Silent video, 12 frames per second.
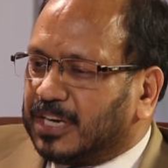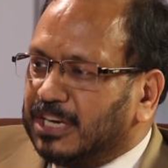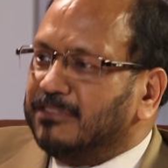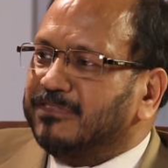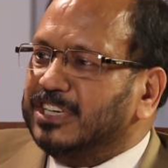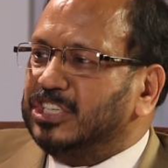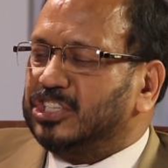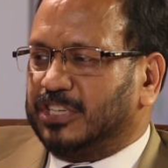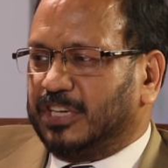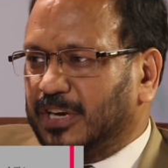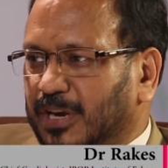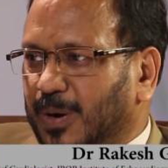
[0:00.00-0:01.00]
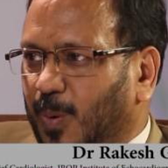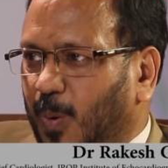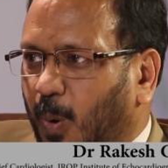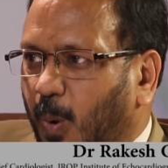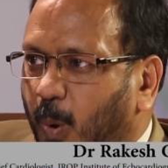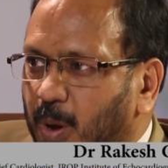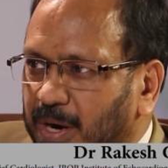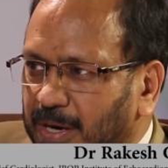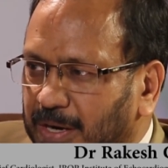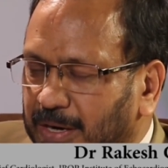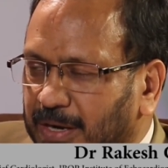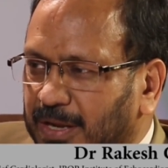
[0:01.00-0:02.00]
conventional or
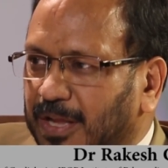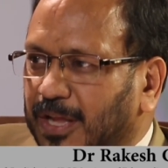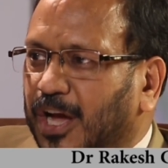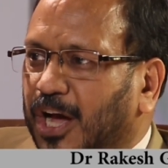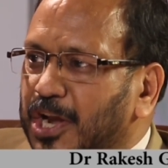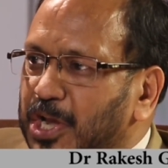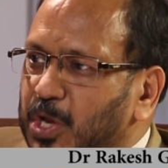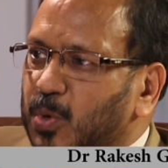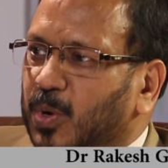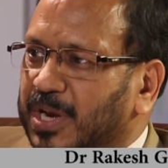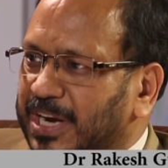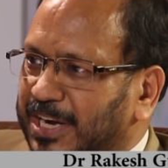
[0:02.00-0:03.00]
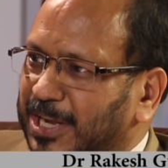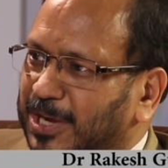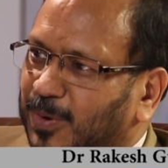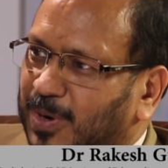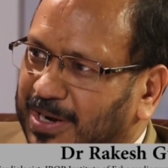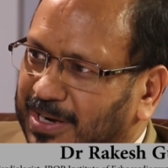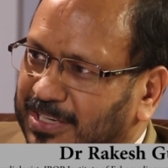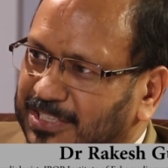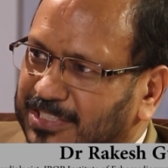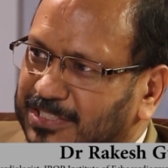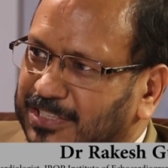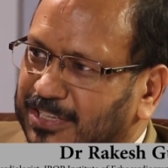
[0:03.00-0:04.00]
a newer
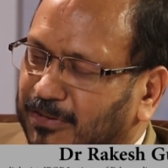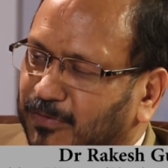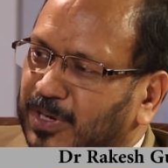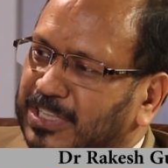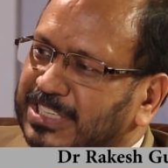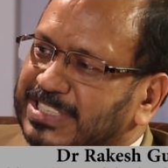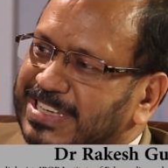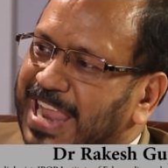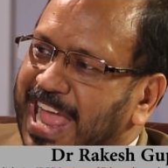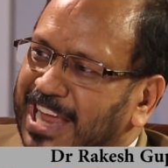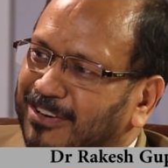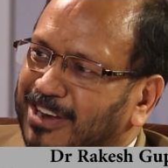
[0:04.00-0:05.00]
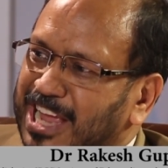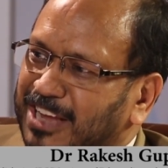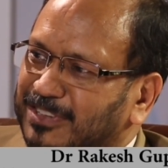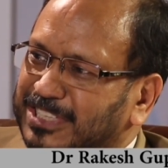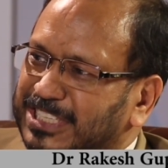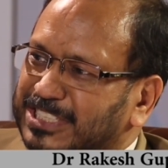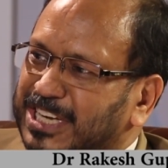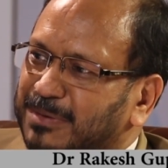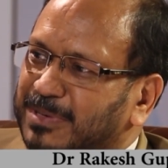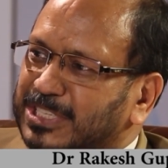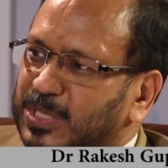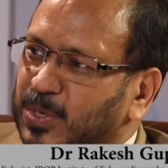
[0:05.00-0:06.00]
anticoagulants where the slang language has
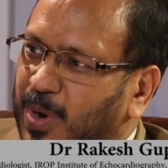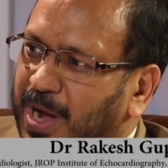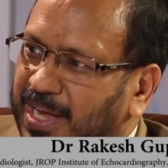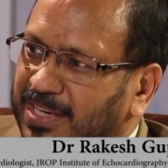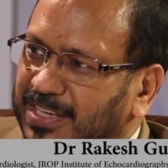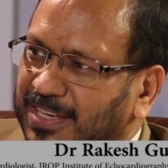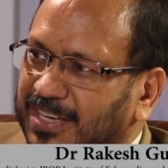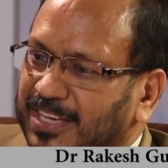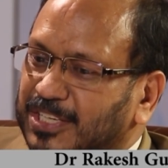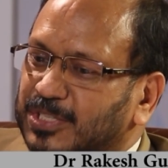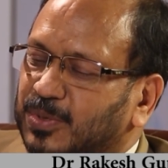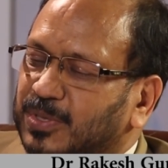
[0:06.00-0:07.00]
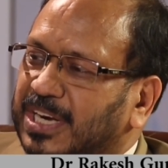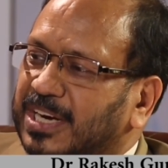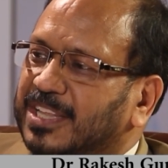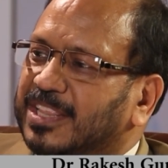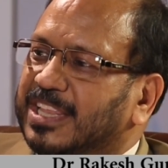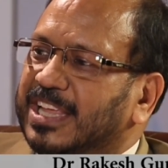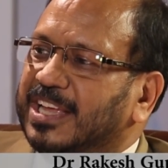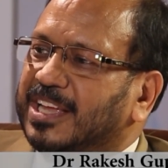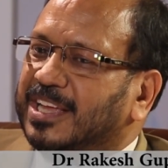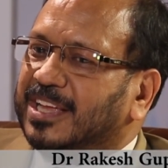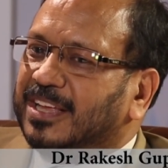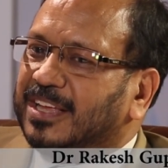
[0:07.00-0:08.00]
come as NOAC, so that they
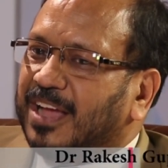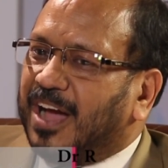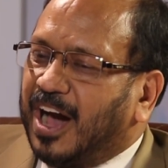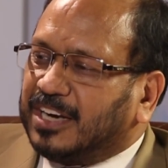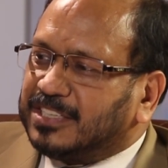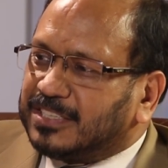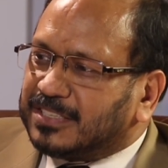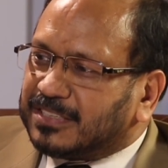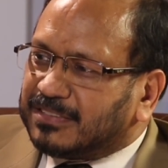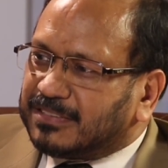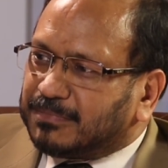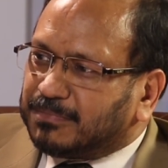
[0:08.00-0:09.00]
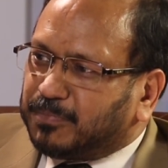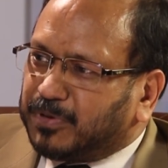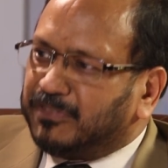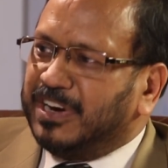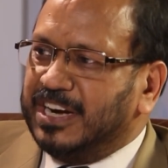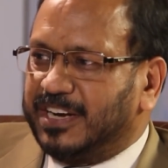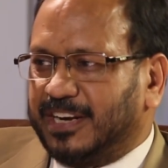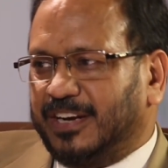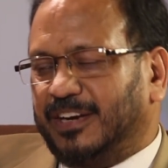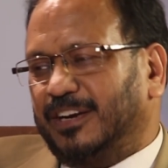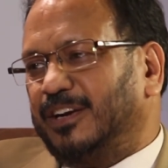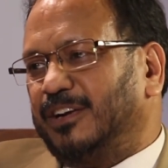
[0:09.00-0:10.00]
are prevented
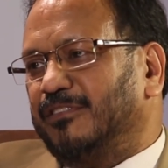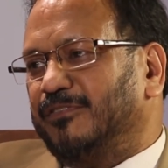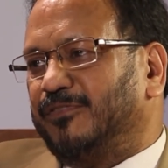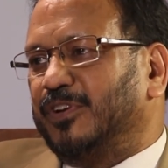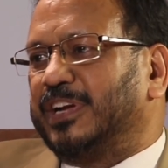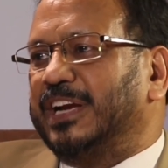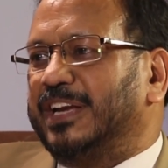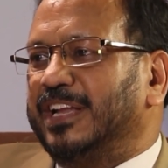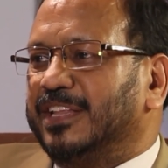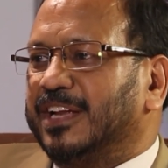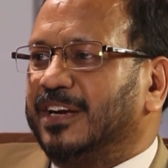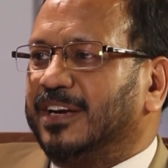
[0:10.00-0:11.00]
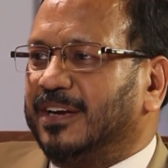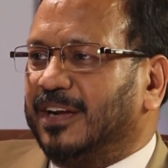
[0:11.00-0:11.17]
for getting that